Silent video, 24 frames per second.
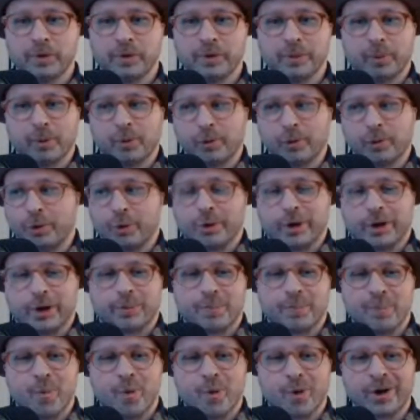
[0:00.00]
people who
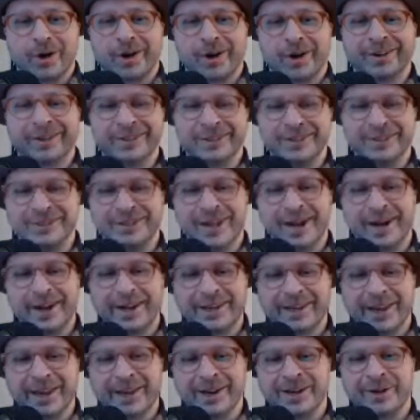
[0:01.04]
are more
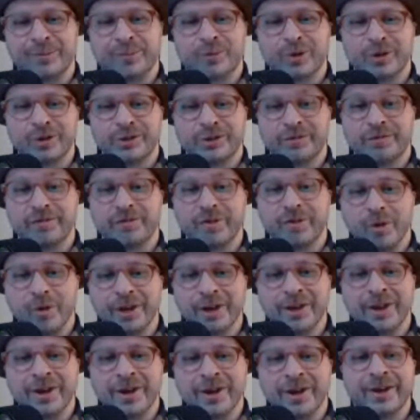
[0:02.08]
dedicated, more
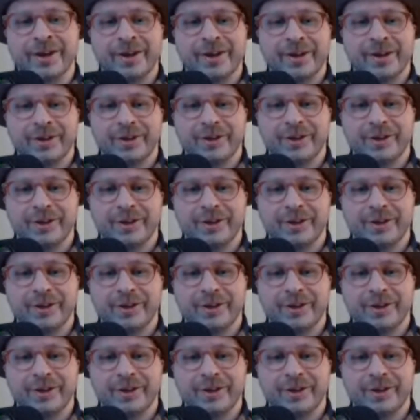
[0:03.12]
devoted